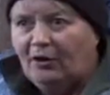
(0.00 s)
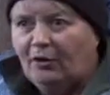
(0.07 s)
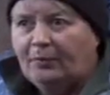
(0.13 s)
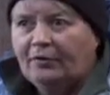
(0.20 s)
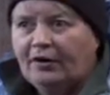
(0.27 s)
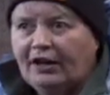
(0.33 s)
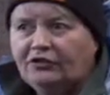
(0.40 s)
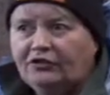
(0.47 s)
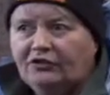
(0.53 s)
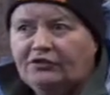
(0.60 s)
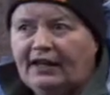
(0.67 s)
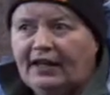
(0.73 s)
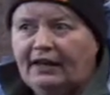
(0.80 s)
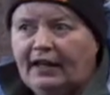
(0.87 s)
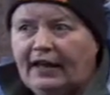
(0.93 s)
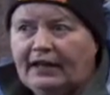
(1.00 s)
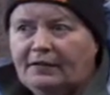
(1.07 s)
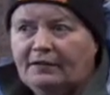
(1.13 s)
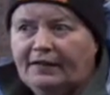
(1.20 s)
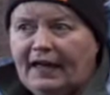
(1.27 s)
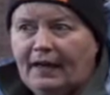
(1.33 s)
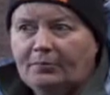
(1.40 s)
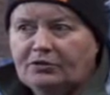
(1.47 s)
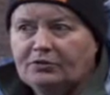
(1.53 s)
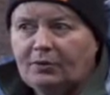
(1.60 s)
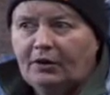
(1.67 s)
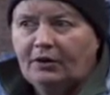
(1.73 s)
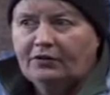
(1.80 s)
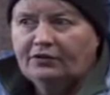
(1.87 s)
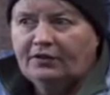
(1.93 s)
operations at any of the
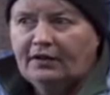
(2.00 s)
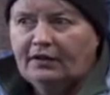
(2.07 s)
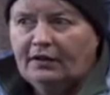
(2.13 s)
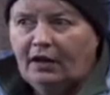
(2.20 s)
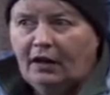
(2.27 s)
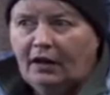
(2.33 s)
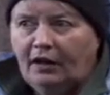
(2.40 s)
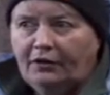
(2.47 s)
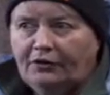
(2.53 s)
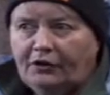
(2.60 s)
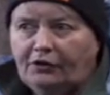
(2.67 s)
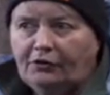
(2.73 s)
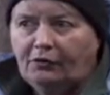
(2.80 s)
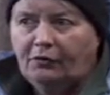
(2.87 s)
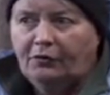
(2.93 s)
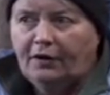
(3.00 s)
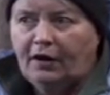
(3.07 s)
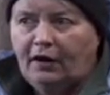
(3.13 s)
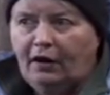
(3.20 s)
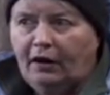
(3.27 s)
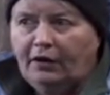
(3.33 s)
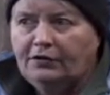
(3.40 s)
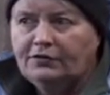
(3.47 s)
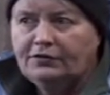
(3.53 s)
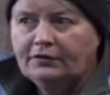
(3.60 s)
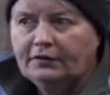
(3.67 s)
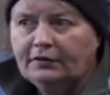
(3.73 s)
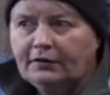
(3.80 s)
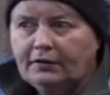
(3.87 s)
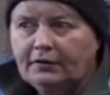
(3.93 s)
abattoirs in Ireland and Northern Ireland,
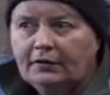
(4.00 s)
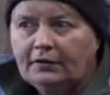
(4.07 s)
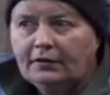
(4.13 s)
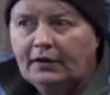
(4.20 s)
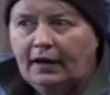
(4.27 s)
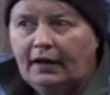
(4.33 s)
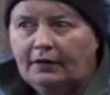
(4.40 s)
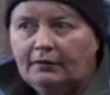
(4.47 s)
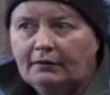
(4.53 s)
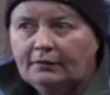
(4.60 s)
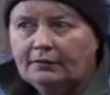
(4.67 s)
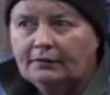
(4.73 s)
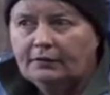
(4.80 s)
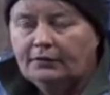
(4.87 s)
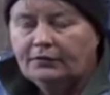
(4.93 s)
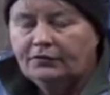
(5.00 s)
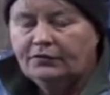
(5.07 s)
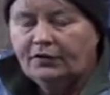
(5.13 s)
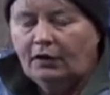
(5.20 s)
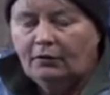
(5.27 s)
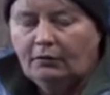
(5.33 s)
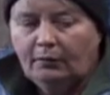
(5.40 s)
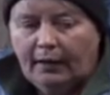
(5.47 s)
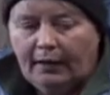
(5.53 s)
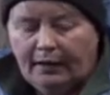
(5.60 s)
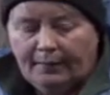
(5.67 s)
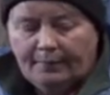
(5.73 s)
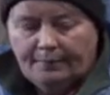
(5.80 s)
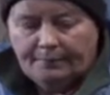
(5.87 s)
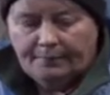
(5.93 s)
yeah. So
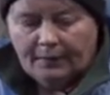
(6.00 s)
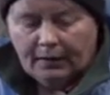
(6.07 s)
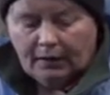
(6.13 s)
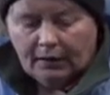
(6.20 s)
um,